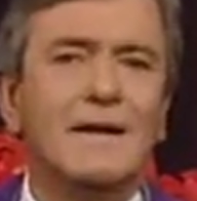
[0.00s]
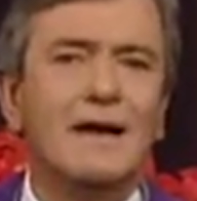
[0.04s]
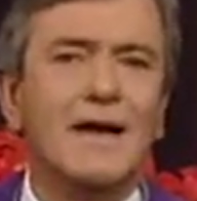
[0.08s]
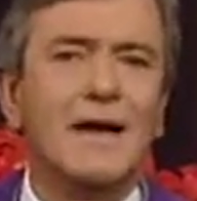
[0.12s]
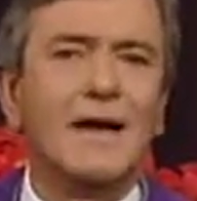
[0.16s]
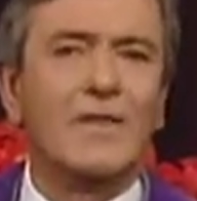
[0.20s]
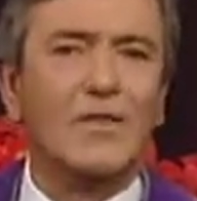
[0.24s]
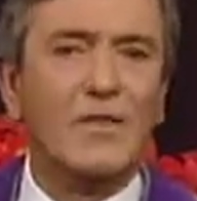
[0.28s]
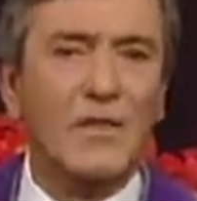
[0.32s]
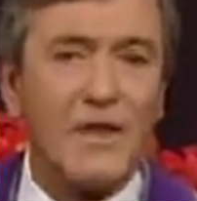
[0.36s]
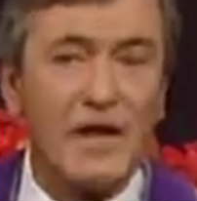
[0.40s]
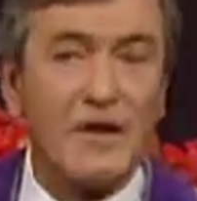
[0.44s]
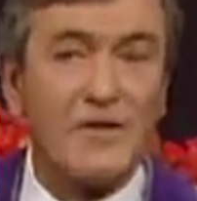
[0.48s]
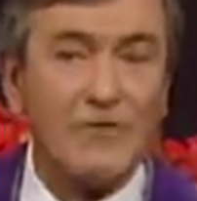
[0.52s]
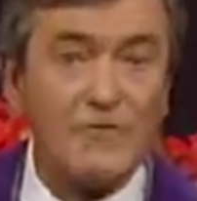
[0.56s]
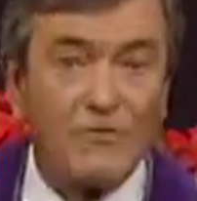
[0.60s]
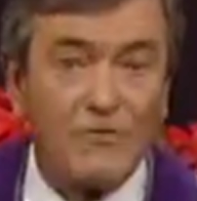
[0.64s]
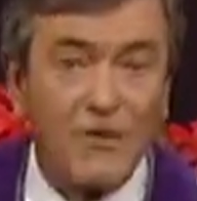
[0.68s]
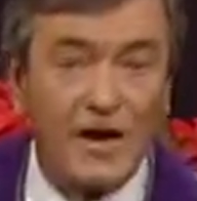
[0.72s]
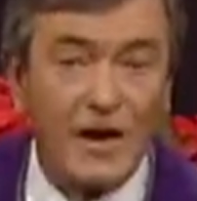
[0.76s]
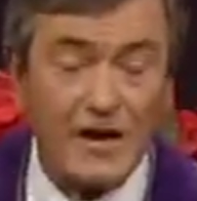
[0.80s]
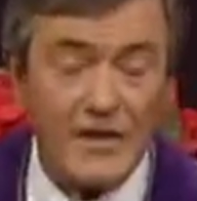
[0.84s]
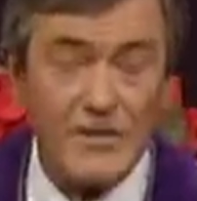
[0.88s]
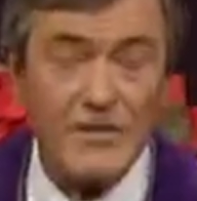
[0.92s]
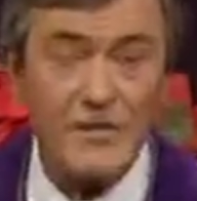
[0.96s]
And then
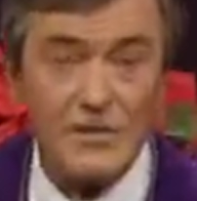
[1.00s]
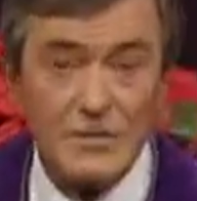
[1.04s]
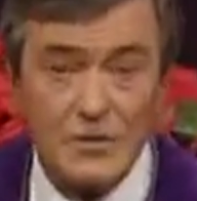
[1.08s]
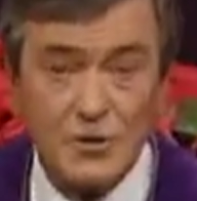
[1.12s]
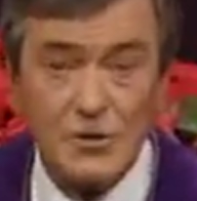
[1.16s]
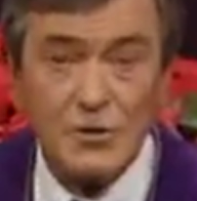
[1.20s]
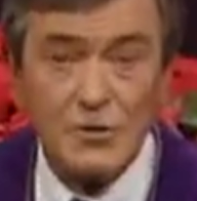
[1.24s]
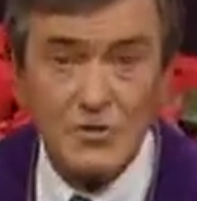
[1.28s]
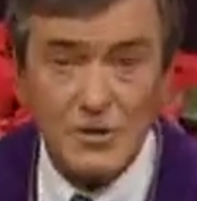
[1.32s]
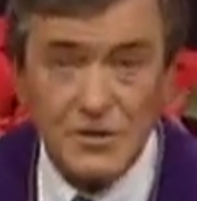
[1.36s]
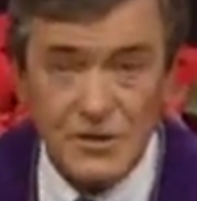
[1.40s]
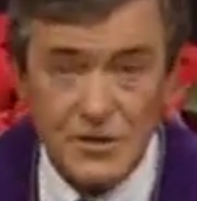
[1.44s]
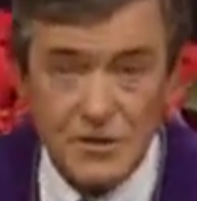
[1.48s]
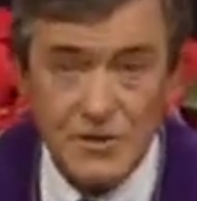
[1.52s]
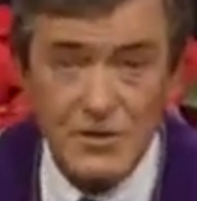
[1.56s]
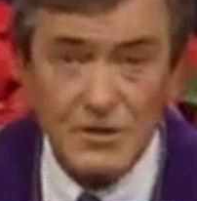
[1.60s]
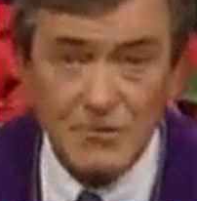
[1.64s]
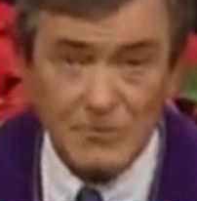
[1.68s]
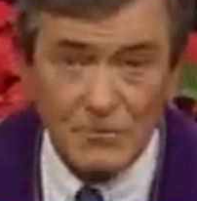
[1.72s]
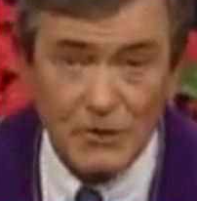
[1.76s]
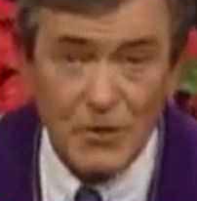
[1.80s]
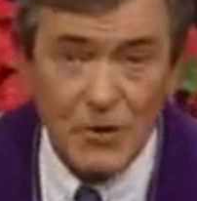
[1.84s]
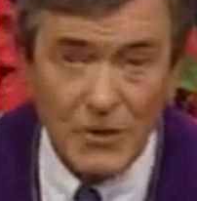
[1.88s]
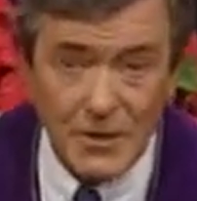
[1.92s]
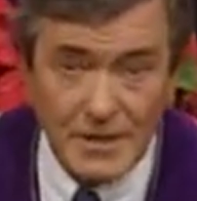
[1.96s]
find that you were
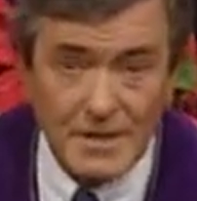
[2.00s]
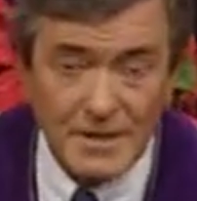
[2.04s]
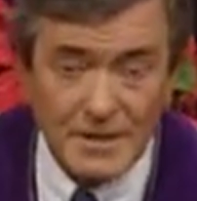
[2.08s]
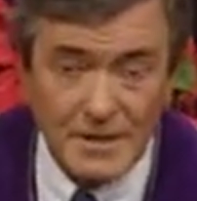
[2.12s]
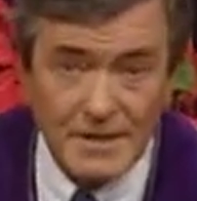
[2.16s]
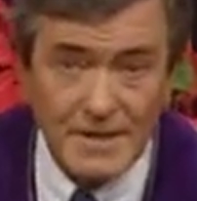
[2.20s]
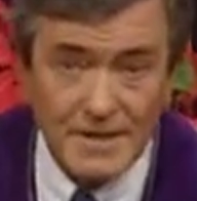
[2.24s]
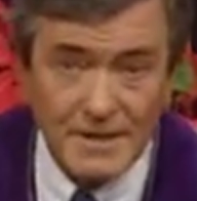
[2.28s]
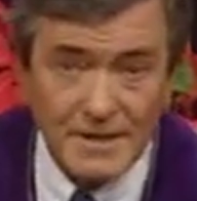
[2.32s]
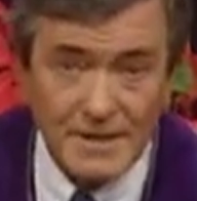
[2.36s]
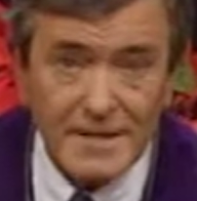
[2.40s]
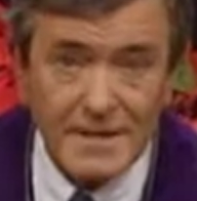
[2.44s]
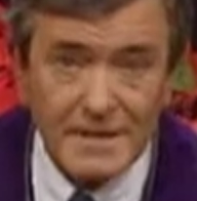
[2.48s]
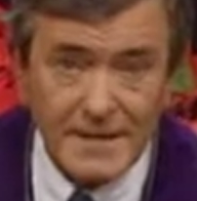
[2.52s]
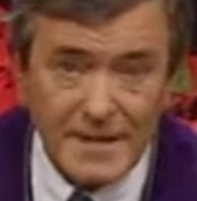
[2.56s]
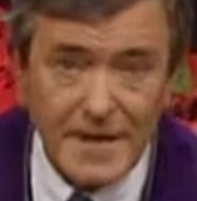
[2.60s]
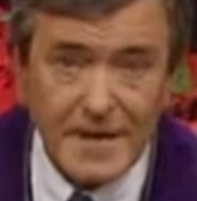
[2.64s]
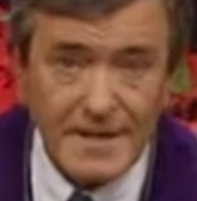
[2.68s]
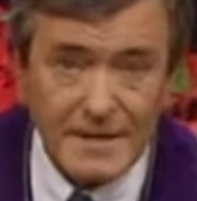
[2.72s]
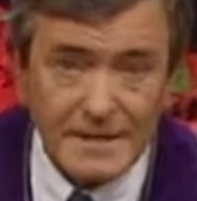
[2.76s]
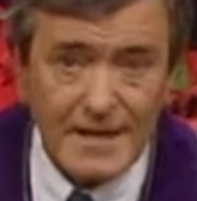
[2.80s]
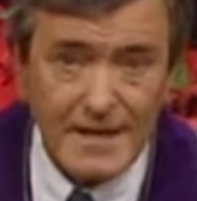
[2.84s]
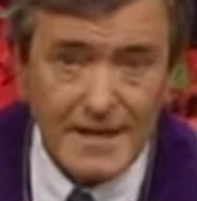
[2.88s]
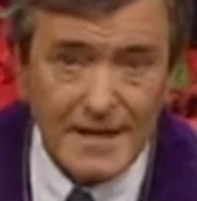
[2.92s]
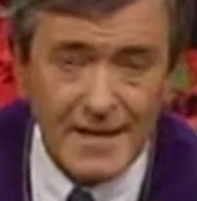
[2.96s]
disappointed in
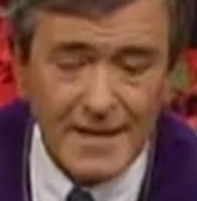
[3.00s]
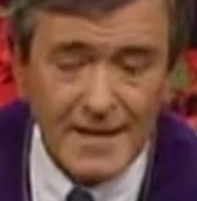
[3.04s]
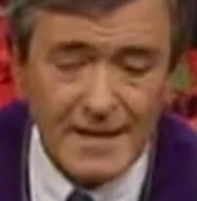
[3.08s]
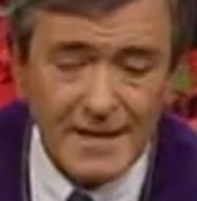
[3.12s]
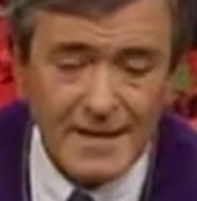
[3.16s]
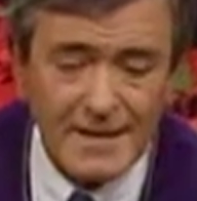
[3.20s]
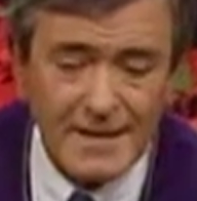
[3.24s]
that day?